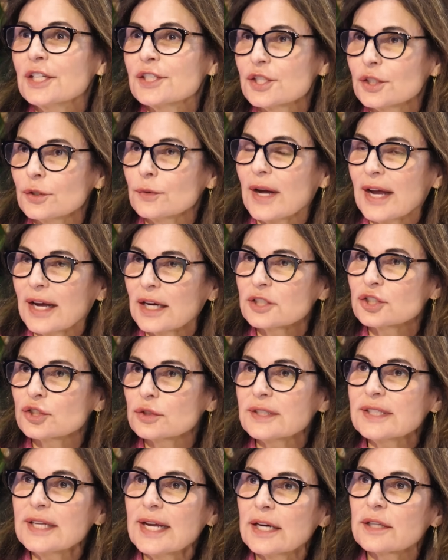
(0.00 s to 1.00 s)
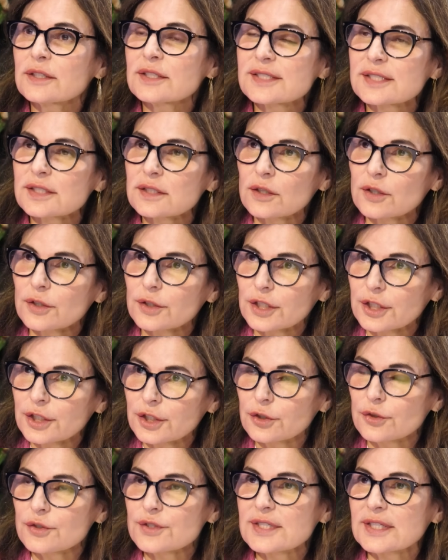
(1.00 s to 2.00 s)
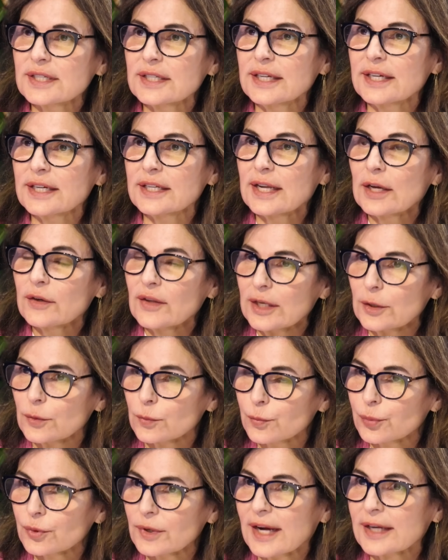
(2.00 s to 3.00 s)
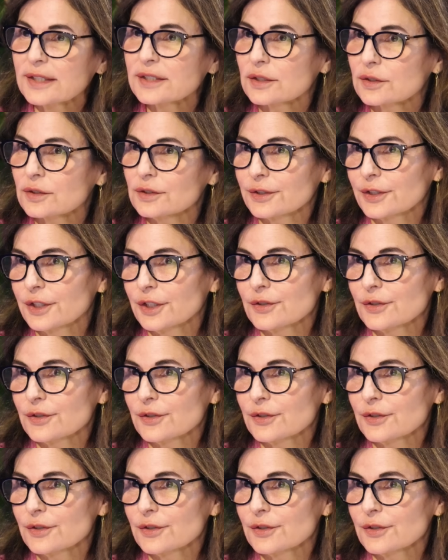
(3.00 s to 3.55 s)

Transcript: to actually how to start using it in practical